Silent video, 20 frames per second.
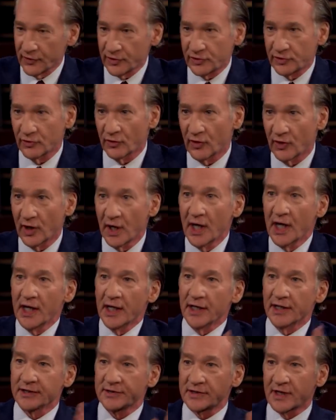sure
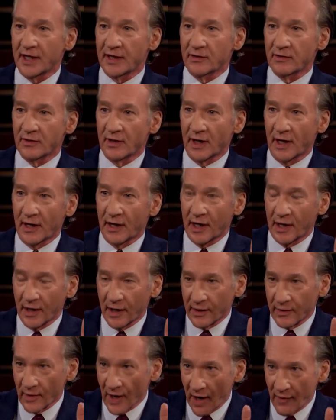is that
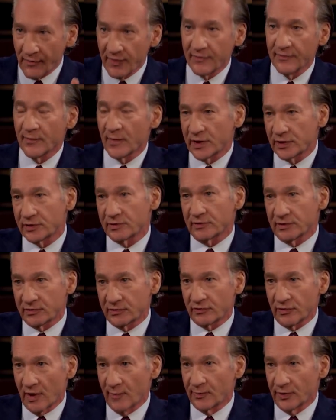however much
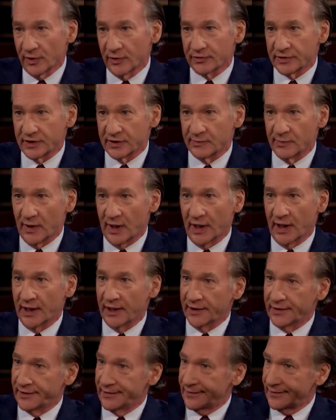Trump loses by,
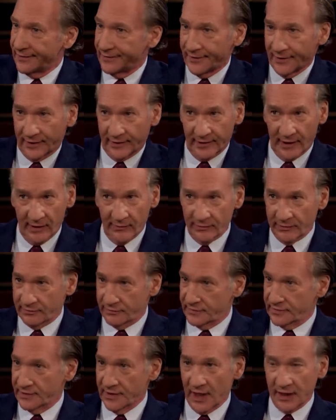and look, I was
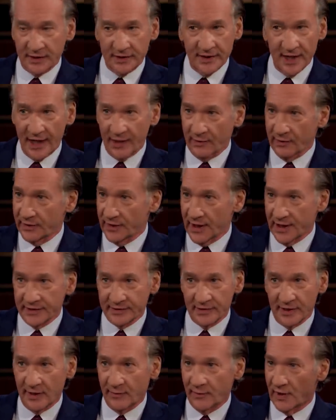not sanguine
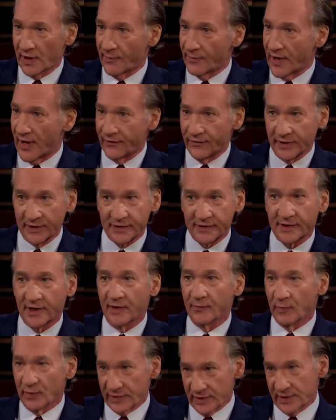last time and I'm not this
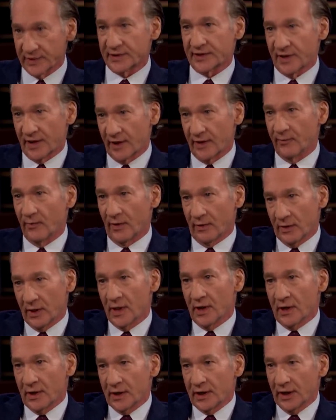time, but this time,
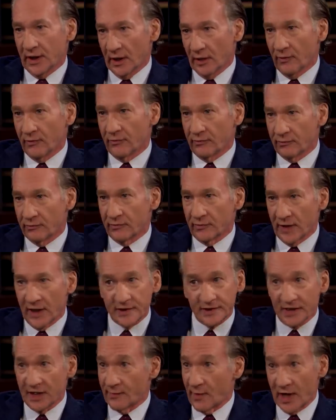you know,
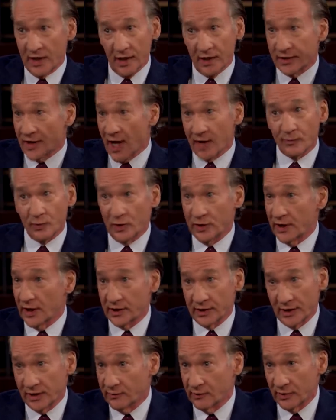last time I did not
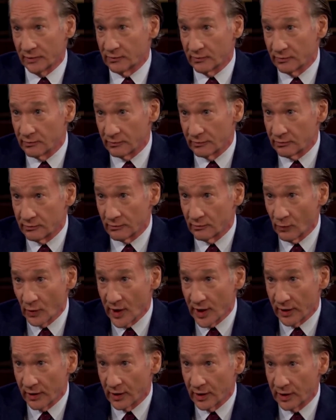predict he would
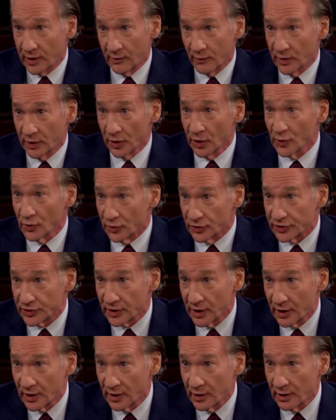win, he would lose.
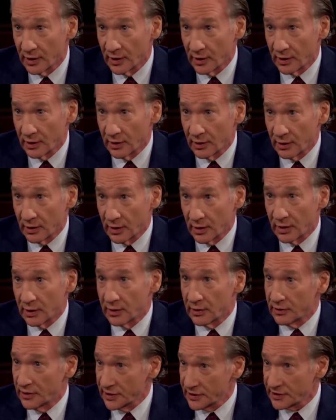
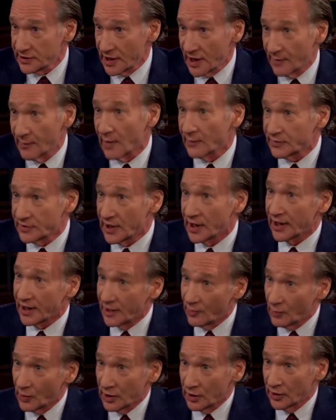This time I'm saying he
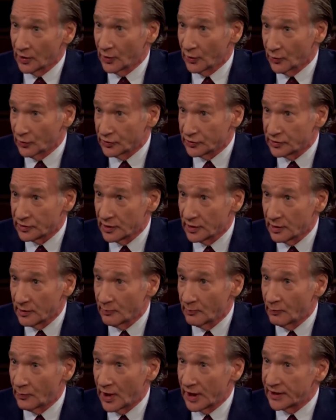will lose,
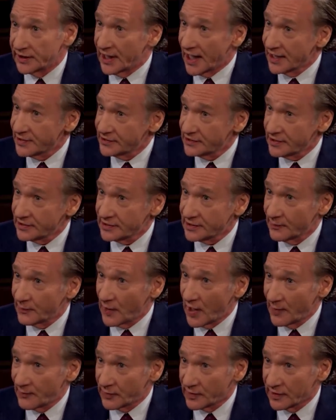but that's just the
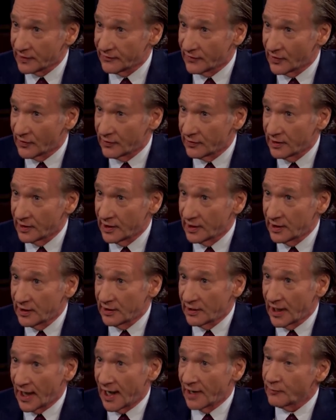popular vote.
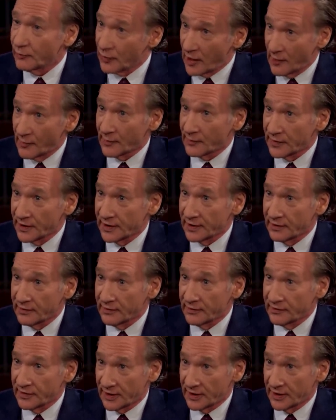And probably the